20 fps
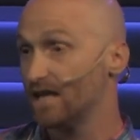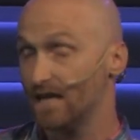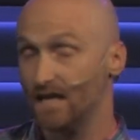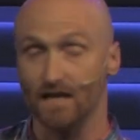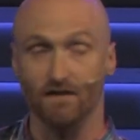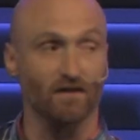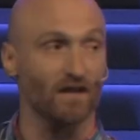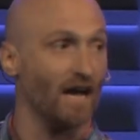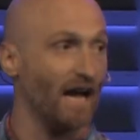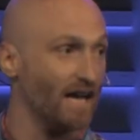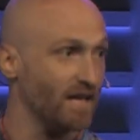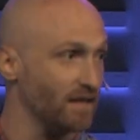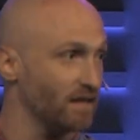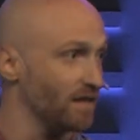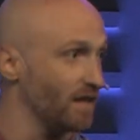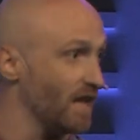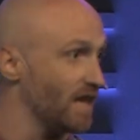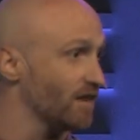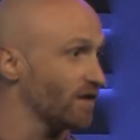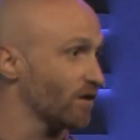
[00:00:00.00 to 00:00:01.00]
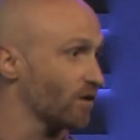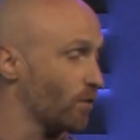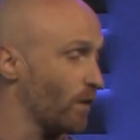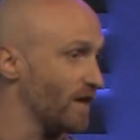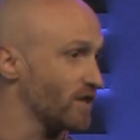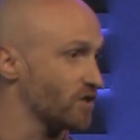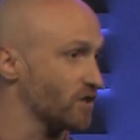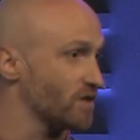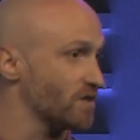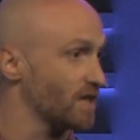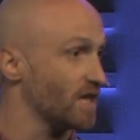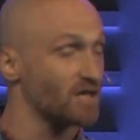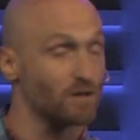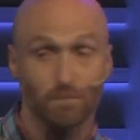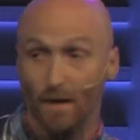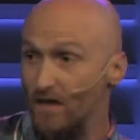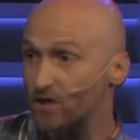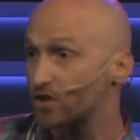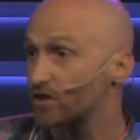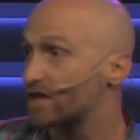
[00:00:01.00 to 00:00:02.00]
even in their questions,
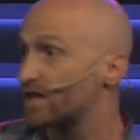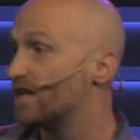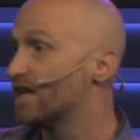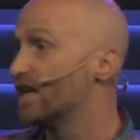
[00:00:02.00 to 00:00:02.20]
especially